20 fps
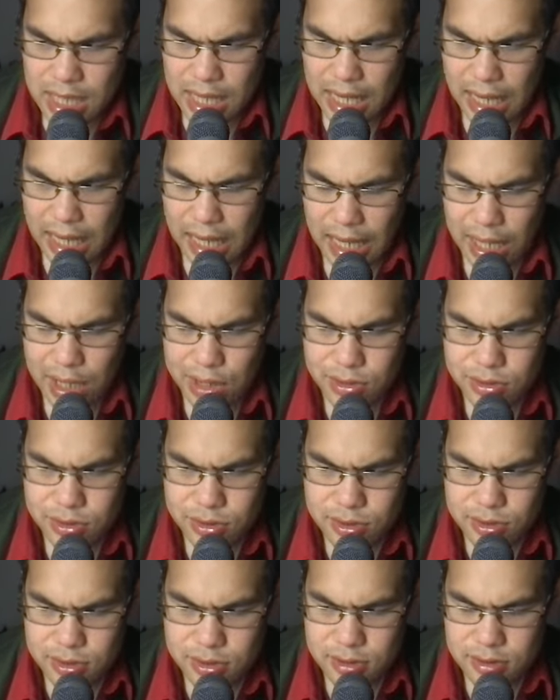
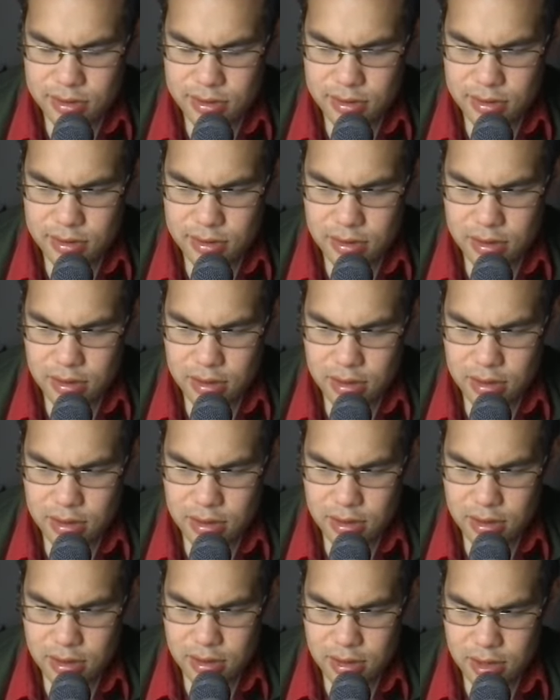and
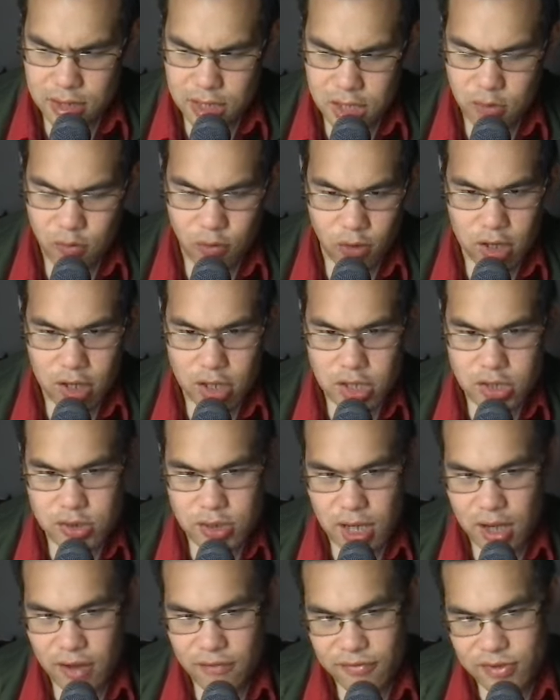he wanted to
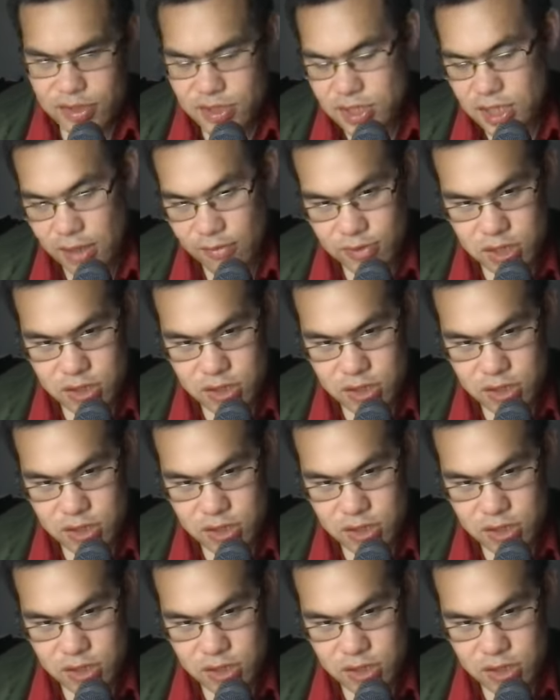have the same